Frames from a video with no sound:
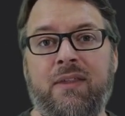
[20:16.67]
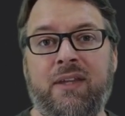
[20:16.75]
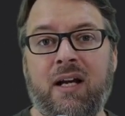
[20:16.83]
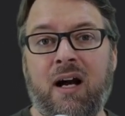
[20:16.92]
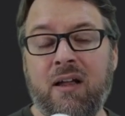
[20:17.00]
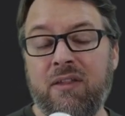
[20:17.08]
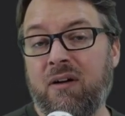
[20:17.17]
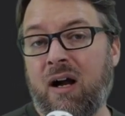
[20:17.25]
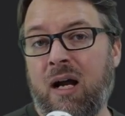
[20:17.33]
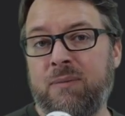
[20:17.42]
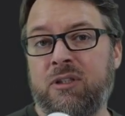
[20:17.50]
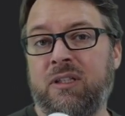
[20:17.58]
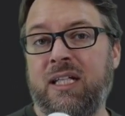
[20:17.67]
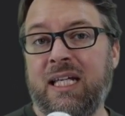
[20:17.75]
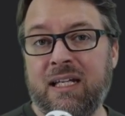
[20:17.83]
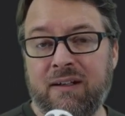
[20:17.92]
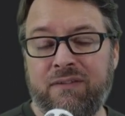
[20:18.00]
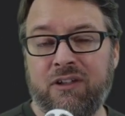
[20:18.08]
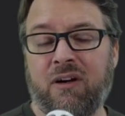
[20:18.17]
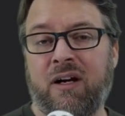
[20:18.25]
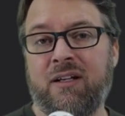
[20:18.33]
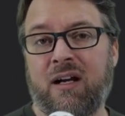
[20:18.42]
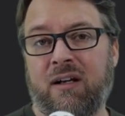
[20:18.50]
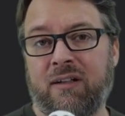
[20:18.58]
The other option, if you're
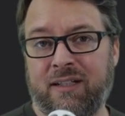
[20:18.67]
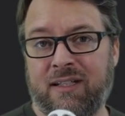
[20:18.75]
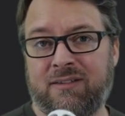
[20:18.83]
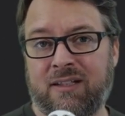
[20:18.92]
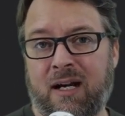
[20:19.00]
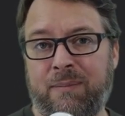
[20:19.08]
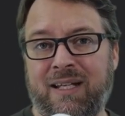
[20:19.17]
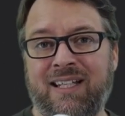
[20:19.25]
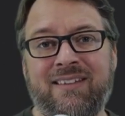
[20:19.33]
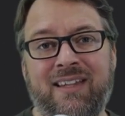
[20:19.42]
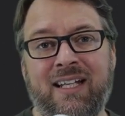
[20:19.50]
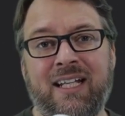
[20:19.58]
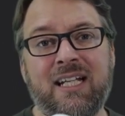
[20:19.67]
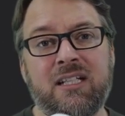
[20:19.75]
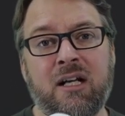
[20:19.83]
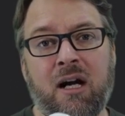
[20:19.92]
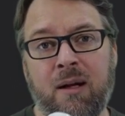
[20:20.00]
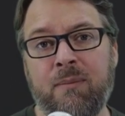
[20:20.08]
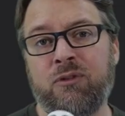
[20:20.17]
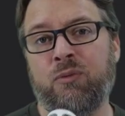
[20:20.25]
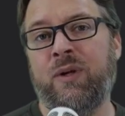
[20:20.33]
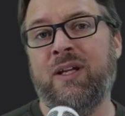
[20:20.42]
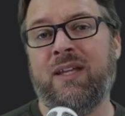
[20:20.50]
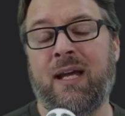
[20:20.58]
on Docker Desktop, is that it comes
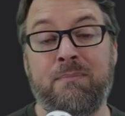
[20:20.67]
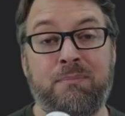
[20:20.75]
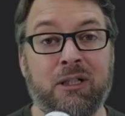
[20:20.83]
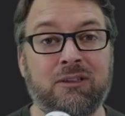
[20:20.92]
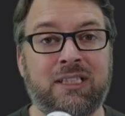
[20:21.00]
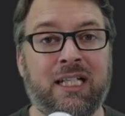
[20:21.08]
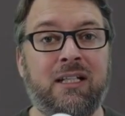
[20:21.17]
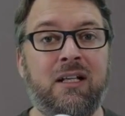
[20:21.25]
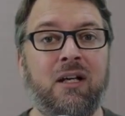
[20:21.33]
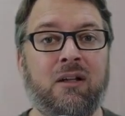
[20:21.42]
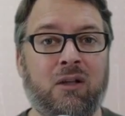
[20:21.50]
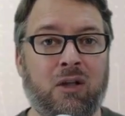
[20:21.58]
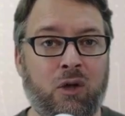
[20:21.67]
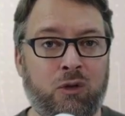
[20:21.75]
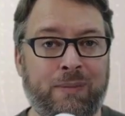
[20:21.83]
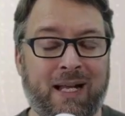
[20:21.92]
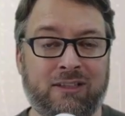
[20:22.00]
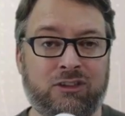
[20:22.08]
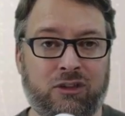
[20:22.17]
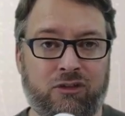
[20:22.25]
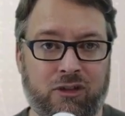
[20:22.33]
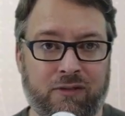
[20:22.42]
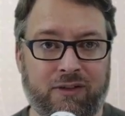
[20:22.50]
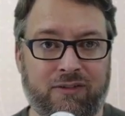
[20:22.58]
with a built-in load balancer
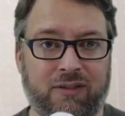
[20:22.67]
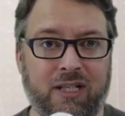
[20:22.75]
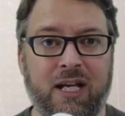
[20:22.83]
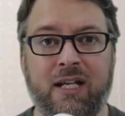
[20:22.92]
service.